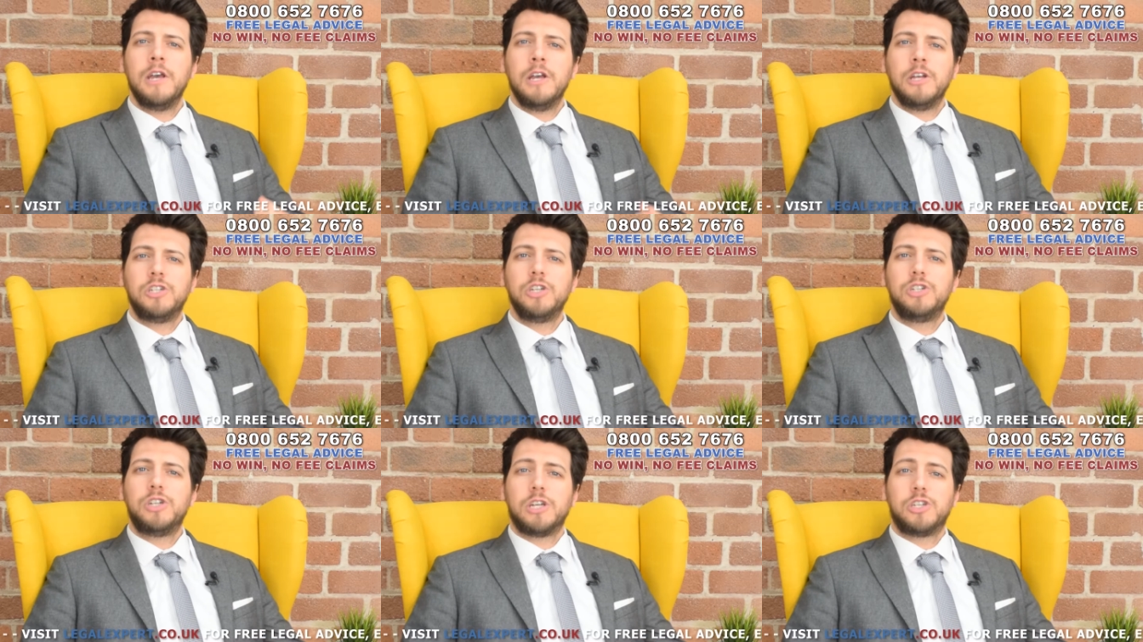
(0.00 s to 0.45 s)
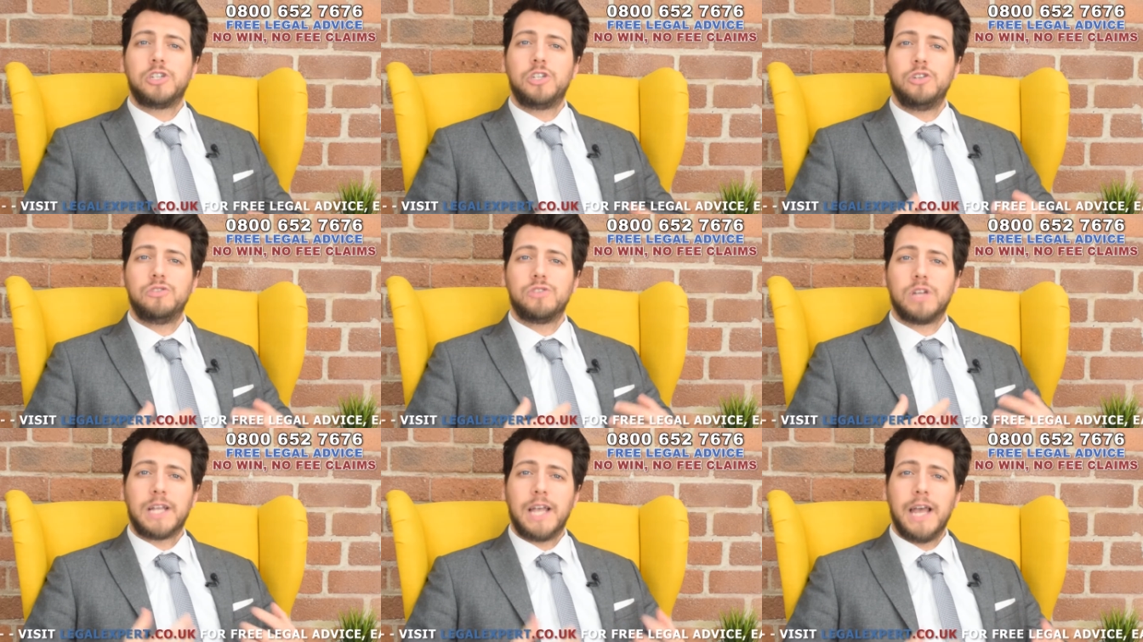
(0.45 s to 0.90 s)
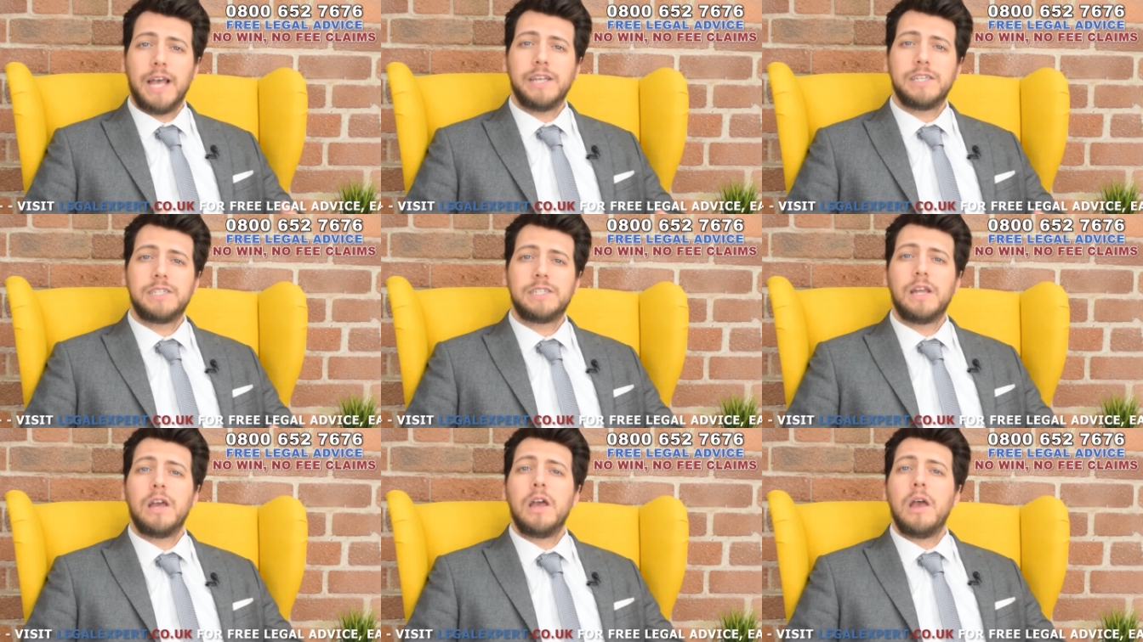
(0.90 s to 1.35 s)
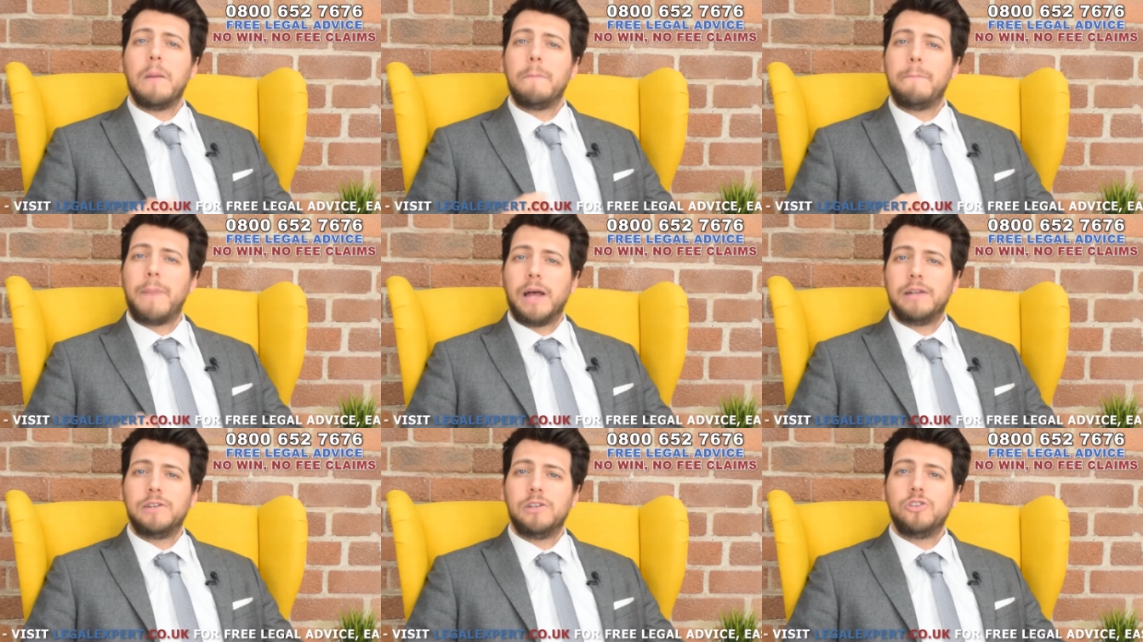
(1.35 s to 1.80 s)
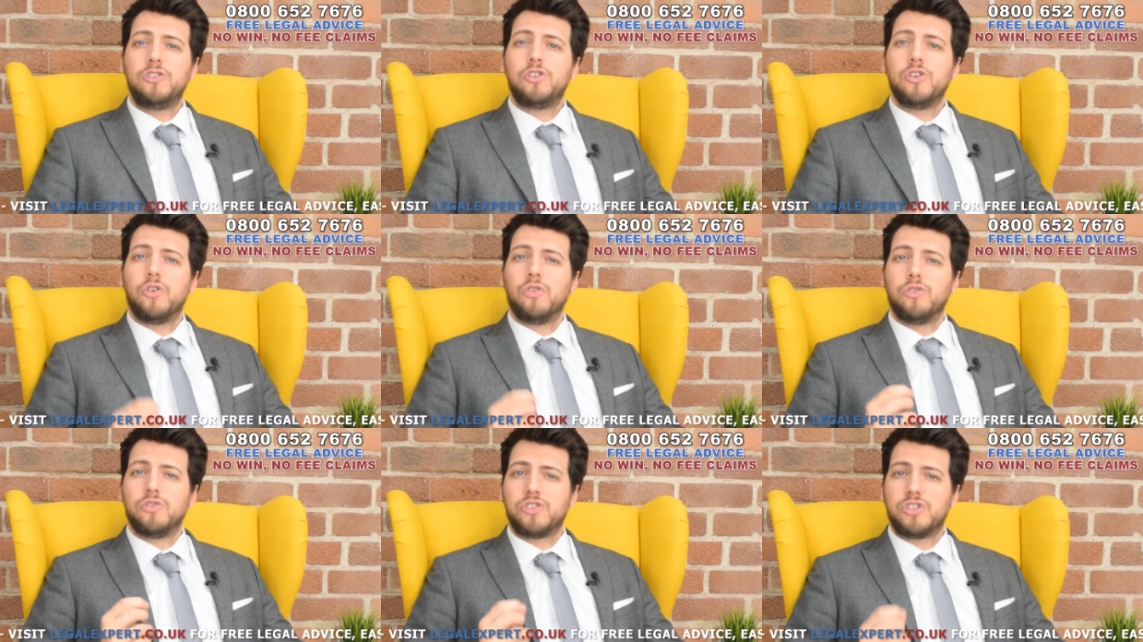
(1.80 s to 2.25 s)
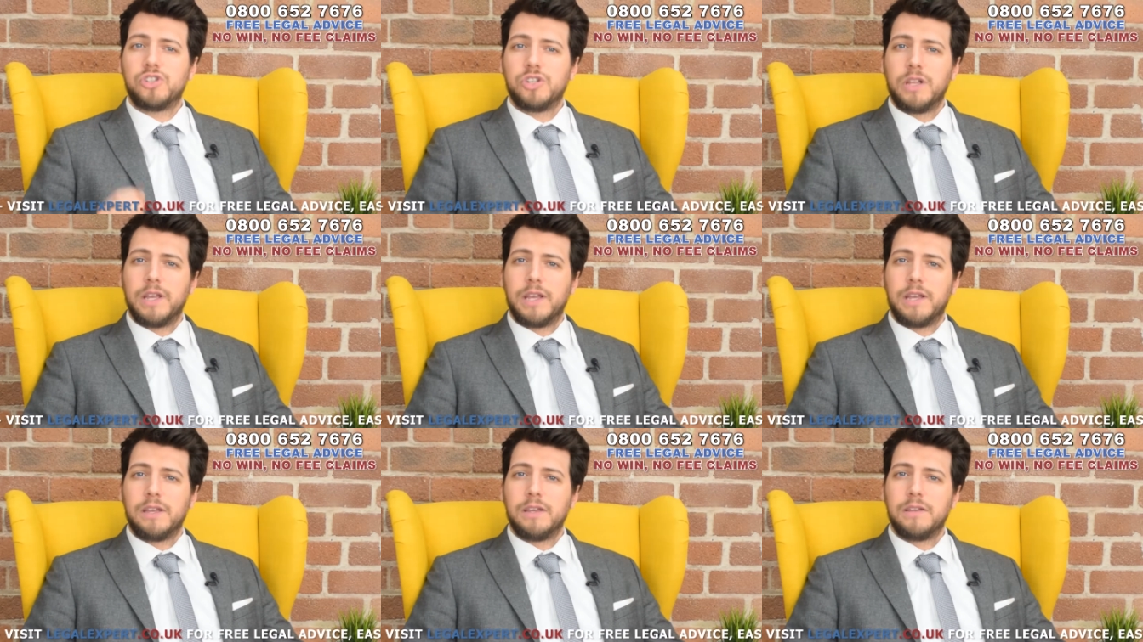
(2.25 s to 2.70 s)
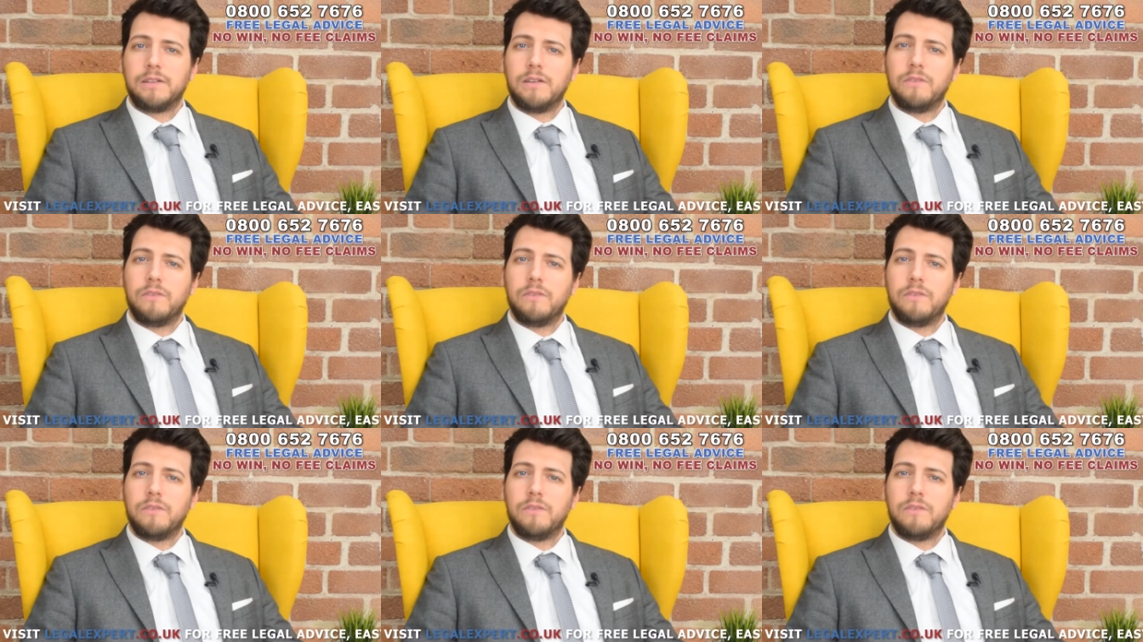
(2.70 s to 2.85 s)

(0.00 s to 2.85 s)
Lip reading: suggest use a cast, bandage or sling.